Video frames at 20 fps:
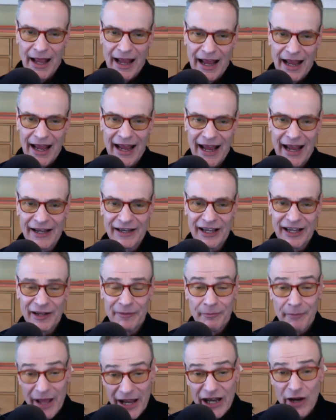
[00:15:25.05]
And
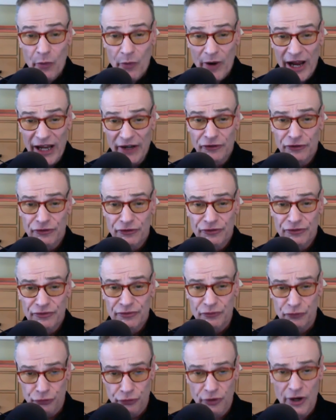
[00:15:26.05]
in many ways,
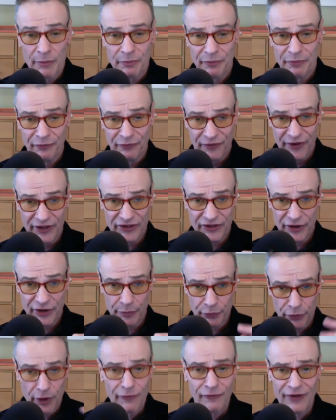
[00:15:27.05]
Trump fits the
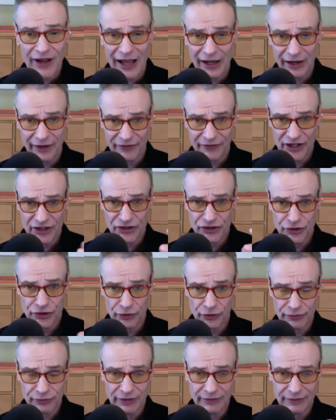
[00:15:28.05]
profile of these
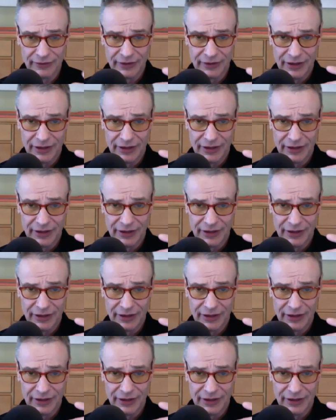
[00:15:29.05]
children.